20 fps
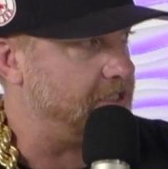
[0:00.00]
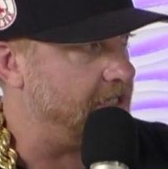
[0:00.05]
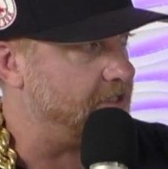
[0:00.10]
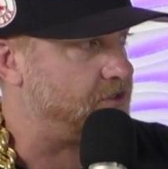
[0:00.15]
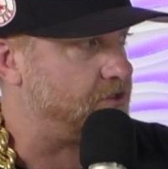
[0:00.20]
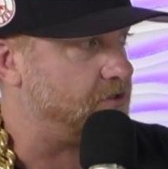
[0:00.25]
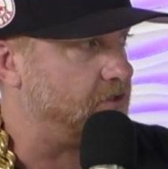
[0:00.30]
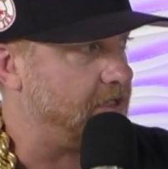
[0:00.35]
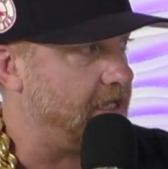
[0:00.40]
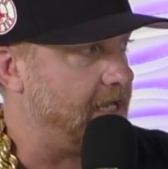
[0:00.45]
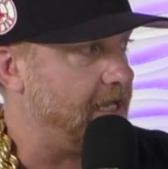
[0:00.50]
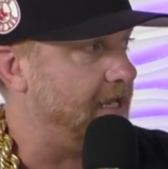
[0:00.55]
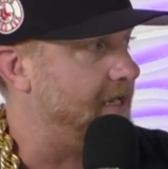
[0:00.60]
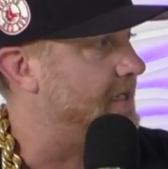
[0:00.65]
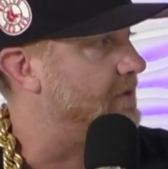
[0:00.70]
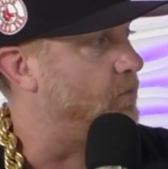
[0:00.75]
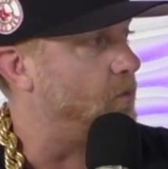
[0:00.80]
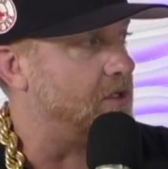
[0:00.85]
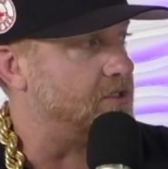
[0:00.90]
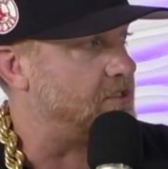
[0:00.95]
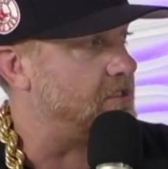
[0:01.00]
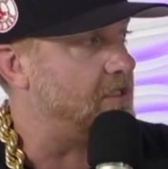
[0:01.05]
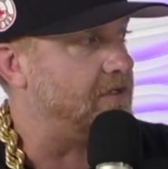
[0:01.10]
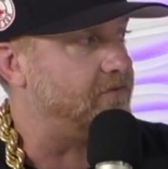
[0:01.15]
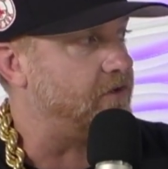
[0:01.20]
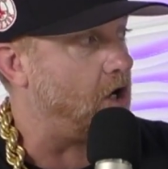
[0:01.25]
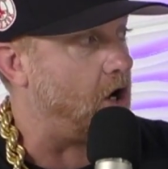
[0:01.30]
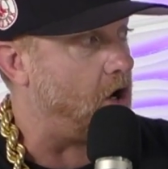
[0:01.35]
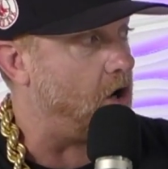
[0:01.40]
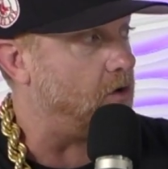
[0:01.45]
yesterday, and it wasn't
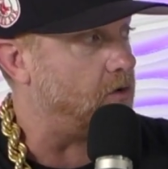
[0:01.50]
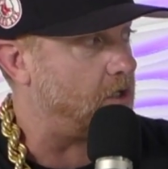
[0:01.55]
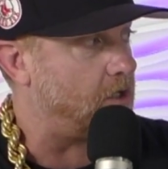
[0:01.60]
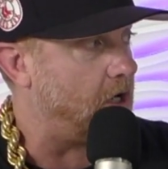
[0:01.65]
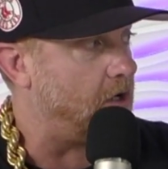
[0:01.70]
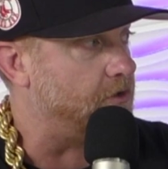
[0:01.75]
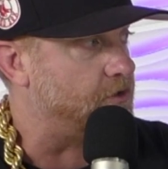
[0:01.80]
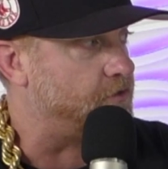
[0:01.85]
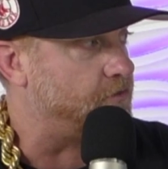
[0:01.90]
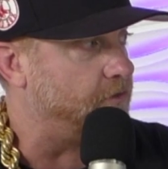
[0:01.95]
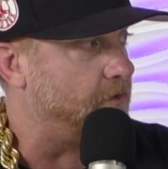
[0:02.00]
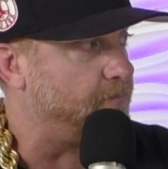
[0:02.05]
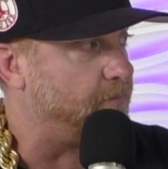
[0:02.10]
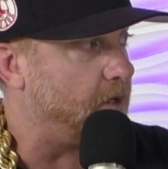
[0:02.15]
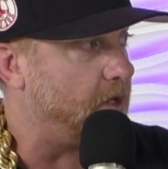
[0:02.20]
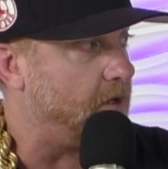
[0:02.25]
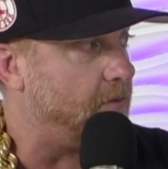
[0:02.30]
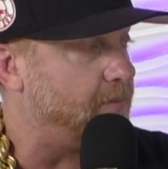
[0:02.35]
even all college football.